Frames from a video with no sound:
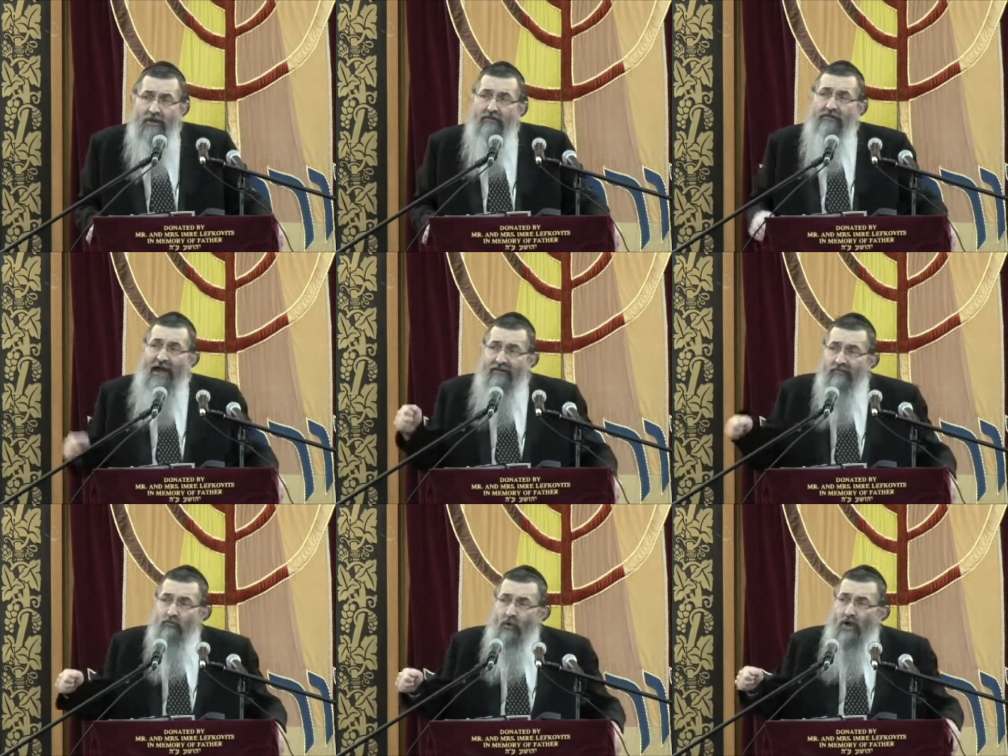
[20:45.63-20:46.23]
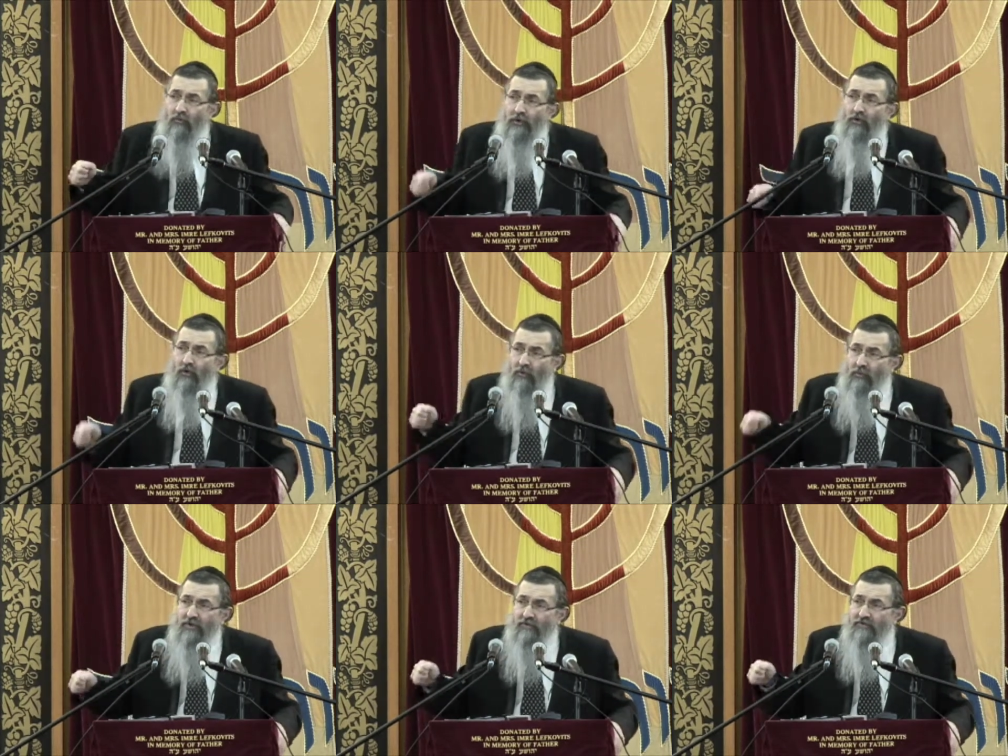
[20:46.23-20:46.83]
That's why we
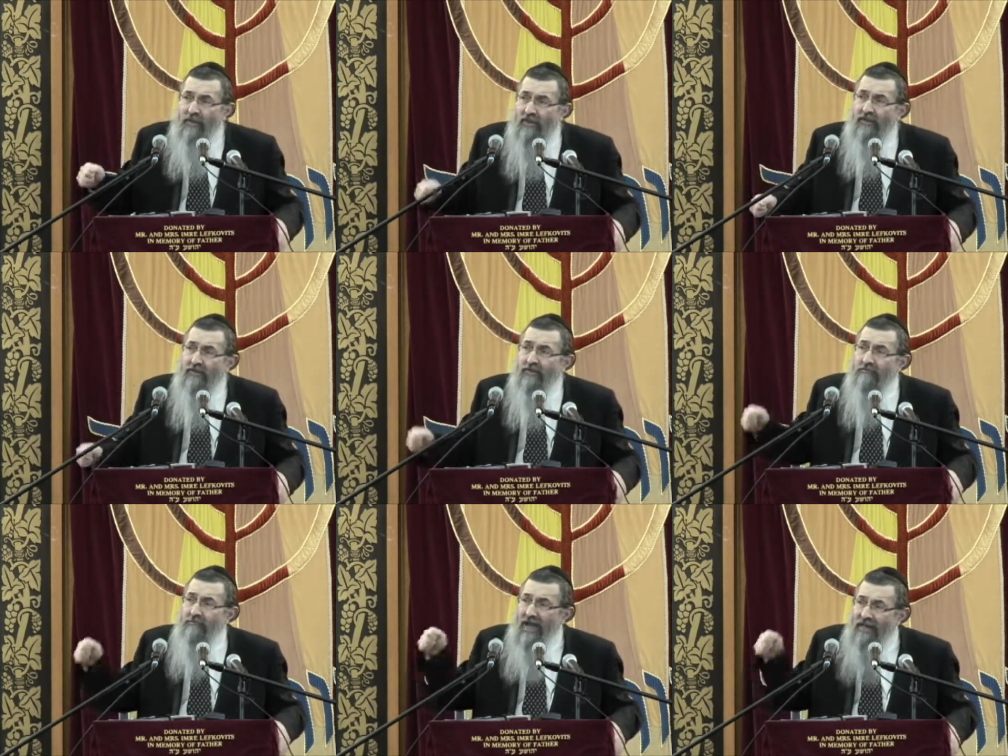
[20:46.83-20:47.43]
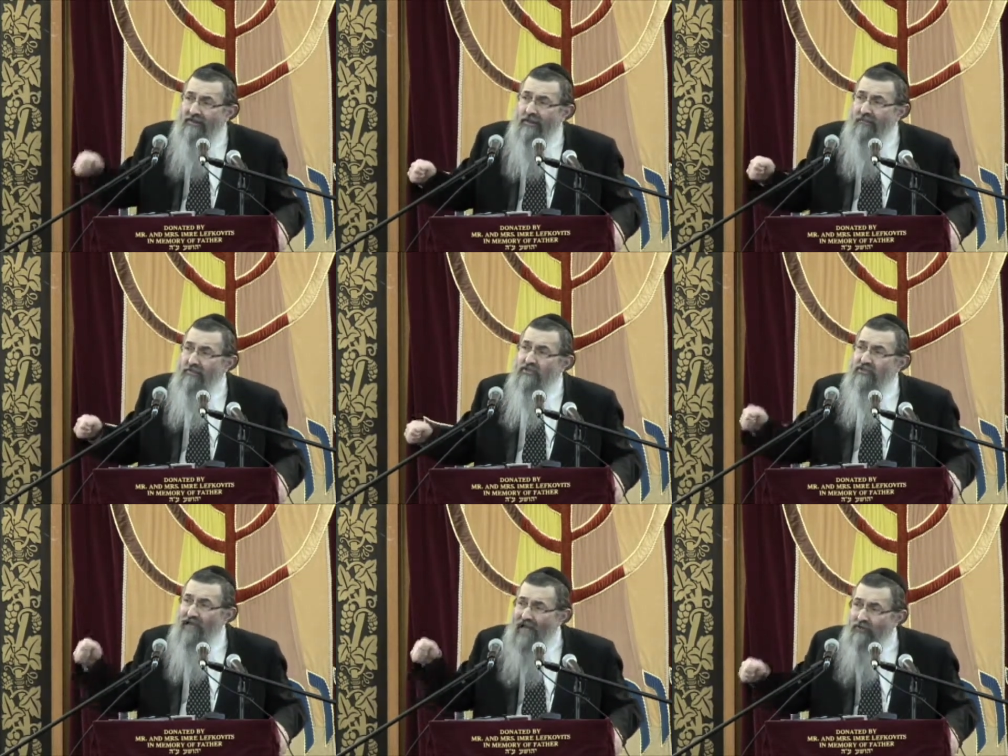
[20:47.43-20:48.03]
always say, Limale
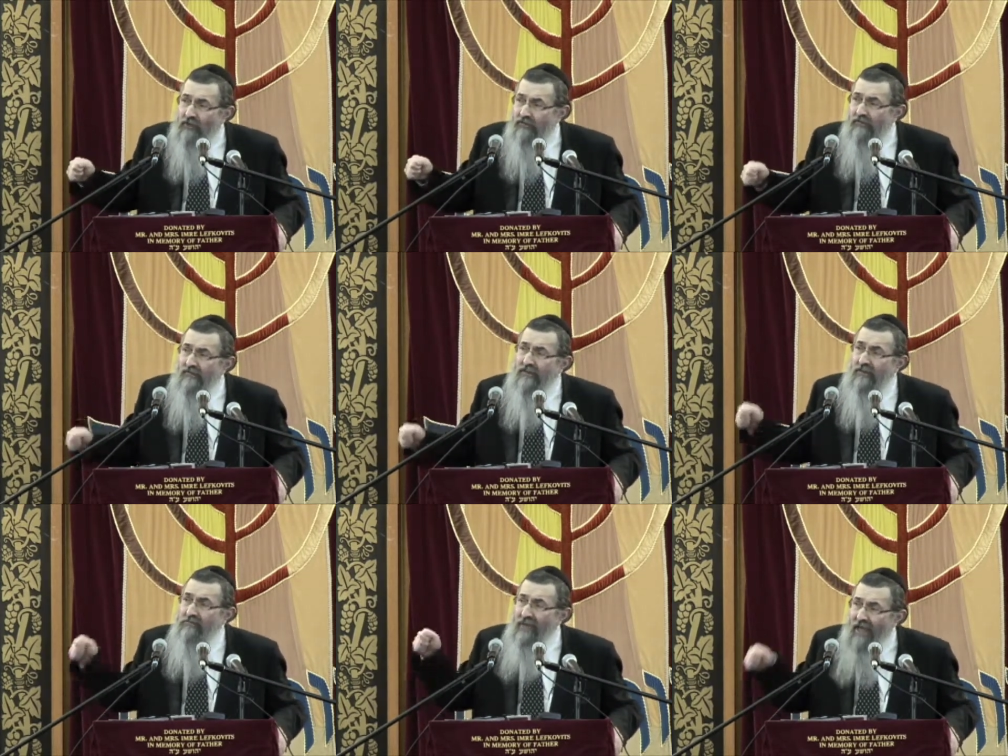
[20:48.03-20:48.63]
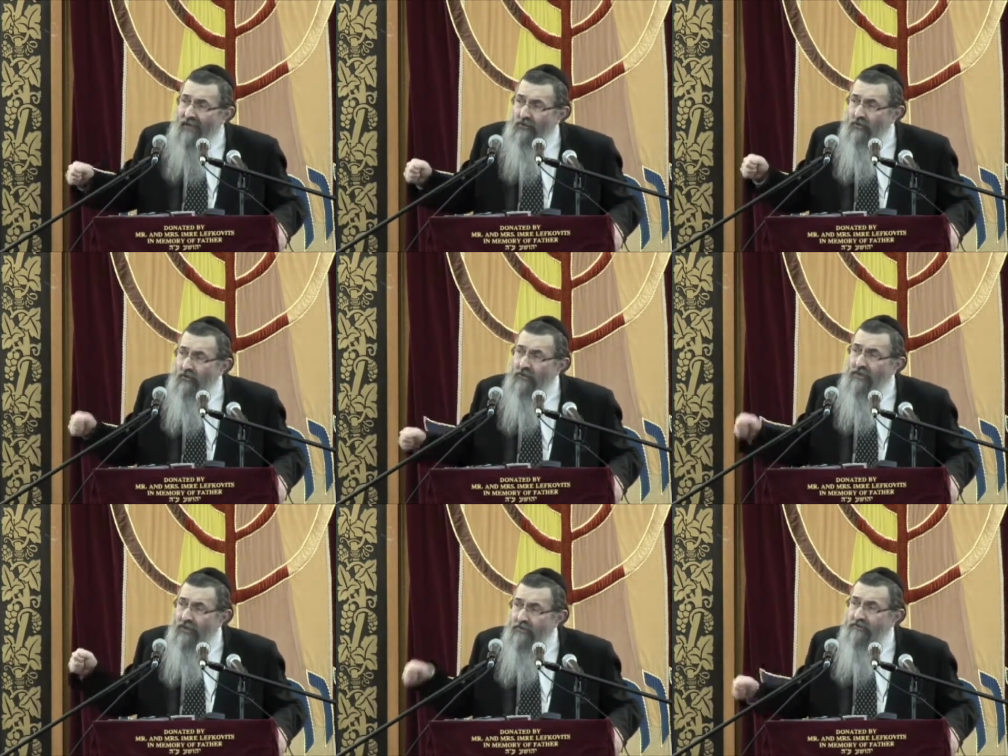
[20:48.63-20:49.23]
mishalos
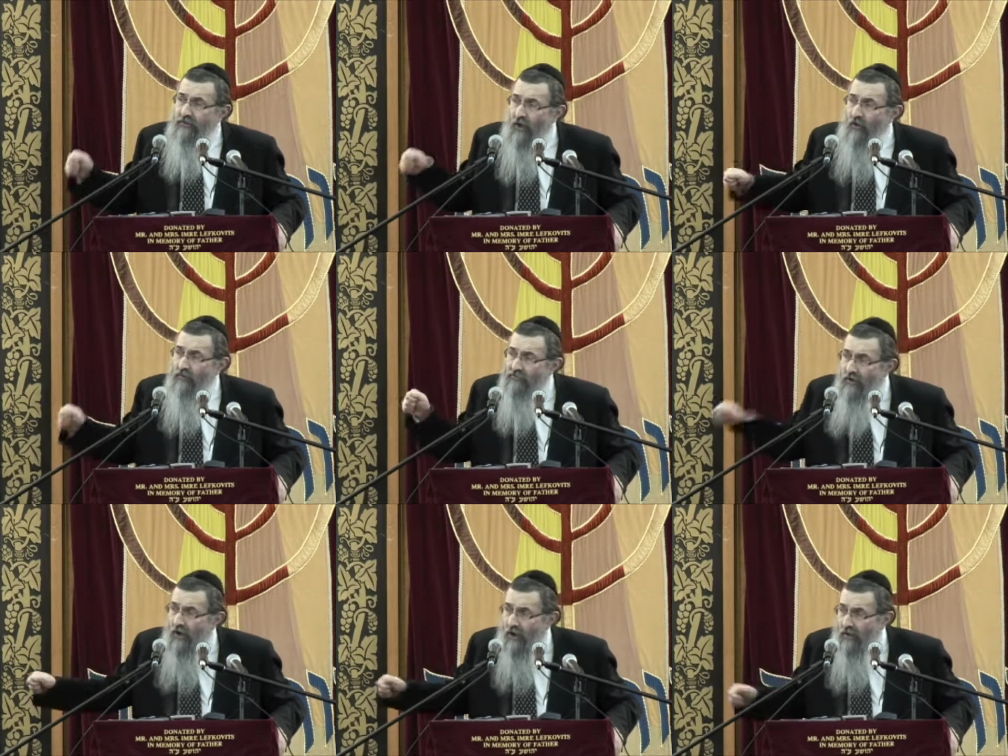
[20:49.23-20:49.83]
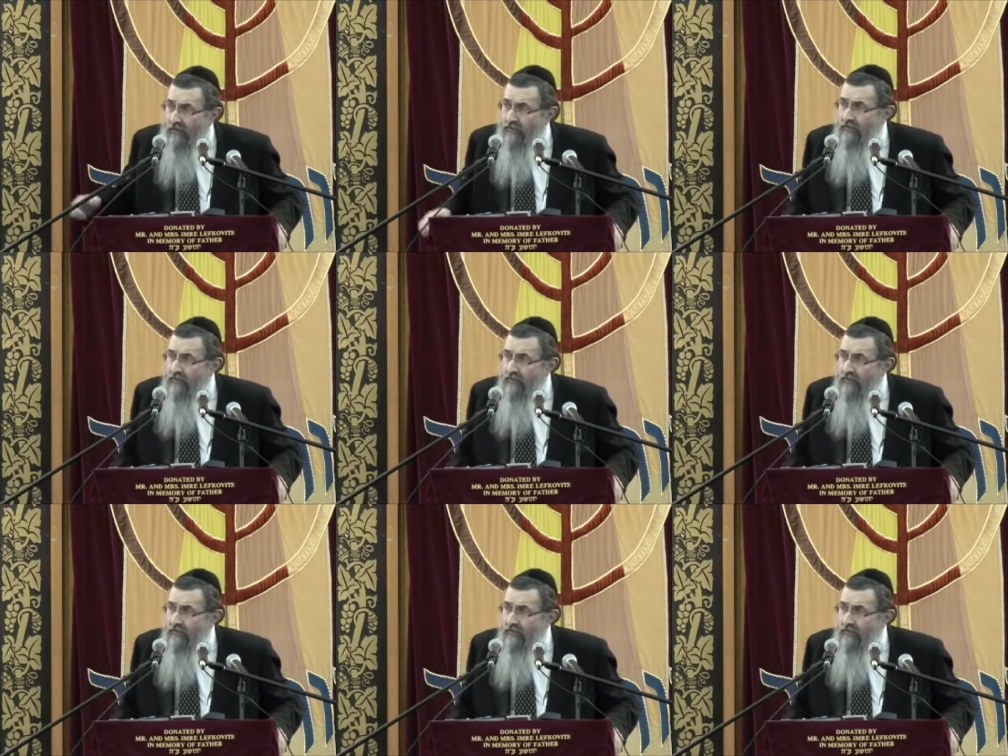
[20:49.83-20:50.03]
libeinu litova.